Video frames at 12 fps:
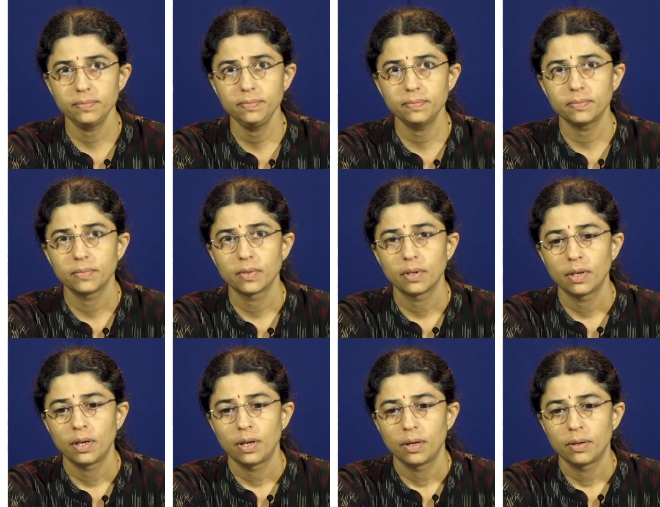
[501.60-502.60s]

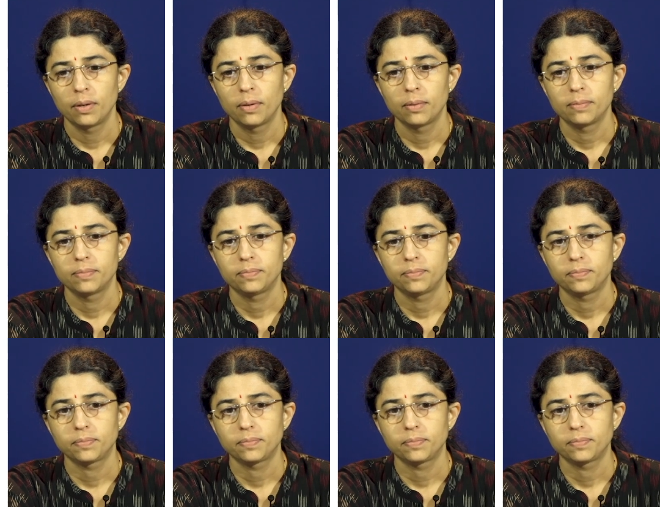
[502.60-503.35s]
Nothing is said.